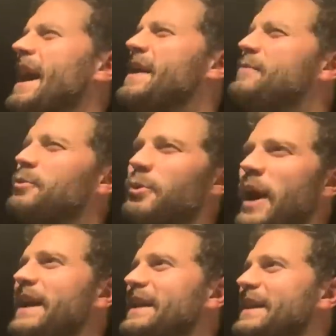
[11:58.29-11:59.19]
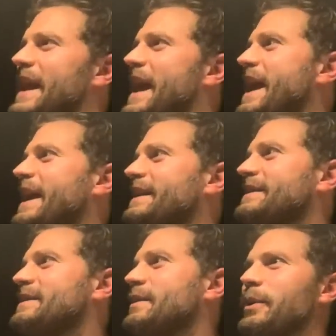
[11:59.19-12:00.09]
And then right at the
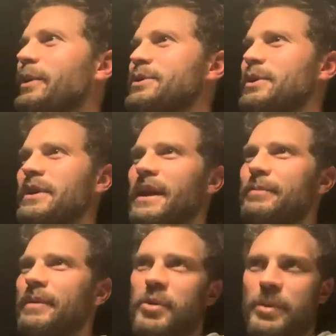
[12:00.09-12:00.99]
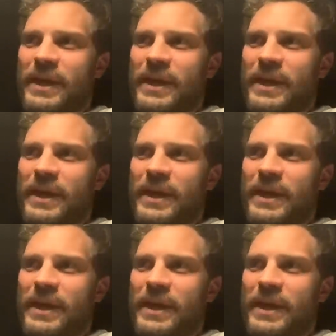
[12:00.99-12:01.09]
end, we were sort of like before